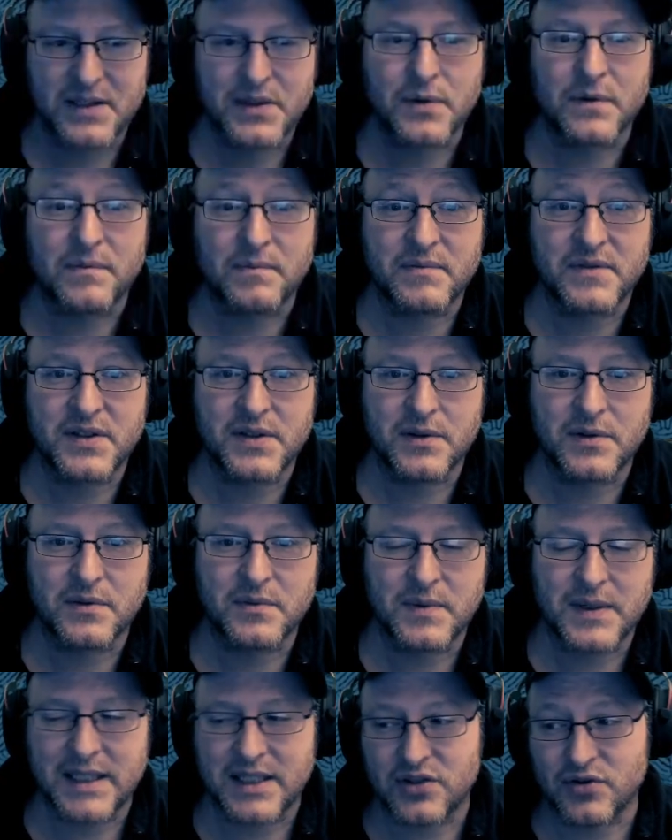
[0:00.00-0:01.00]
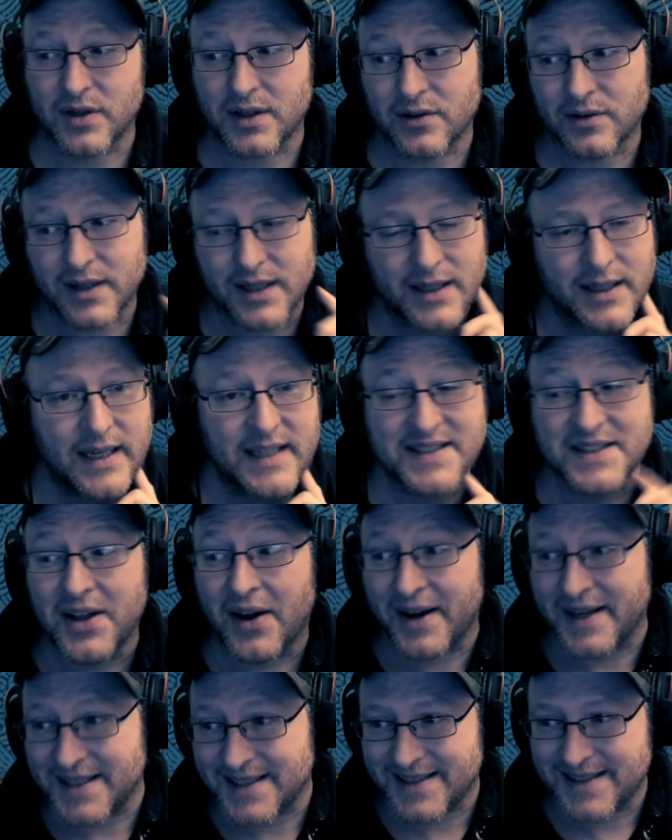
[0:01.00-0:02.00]
to to be triggering. It's
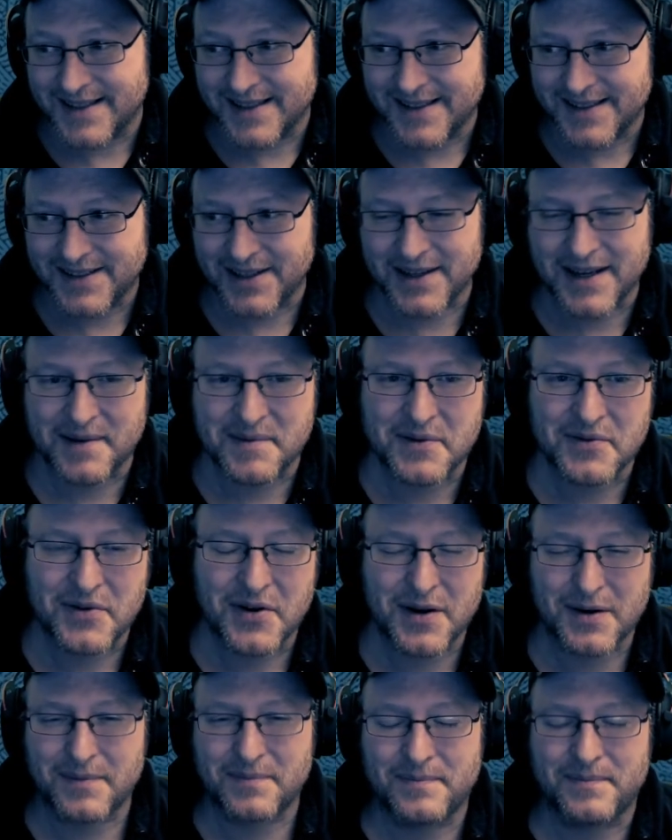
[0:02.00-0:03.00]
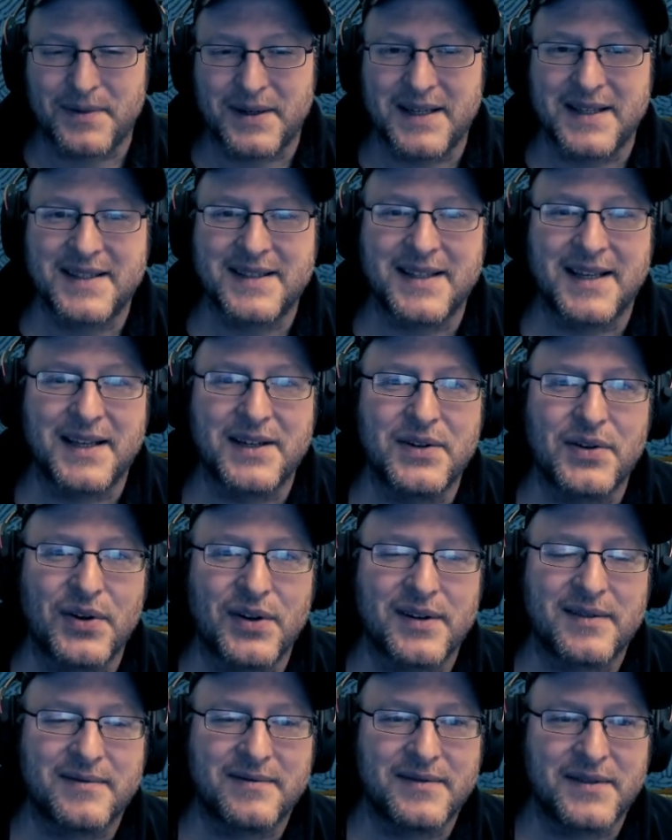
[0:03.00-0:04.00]
nice, don't get me wrong, but it's uh, not
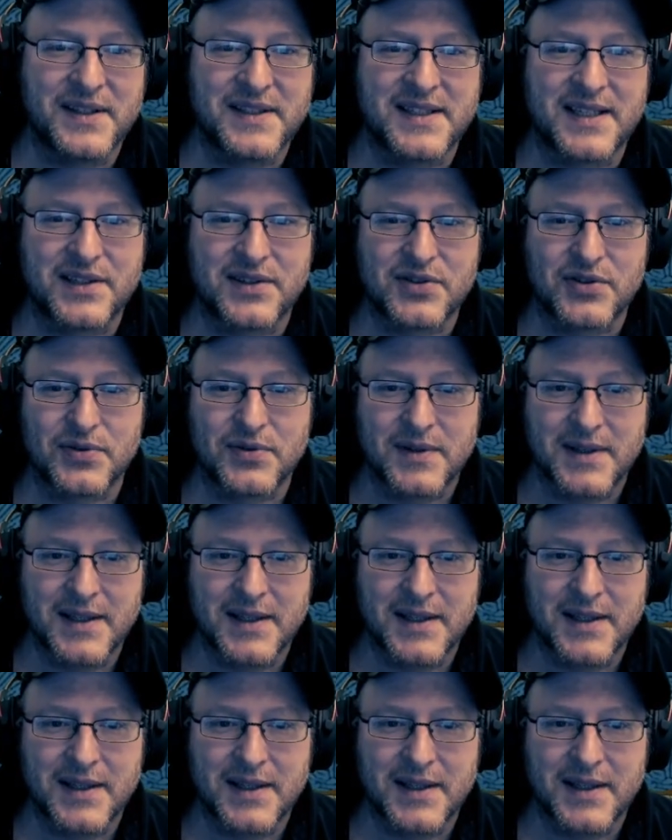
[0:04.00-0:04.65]
essential.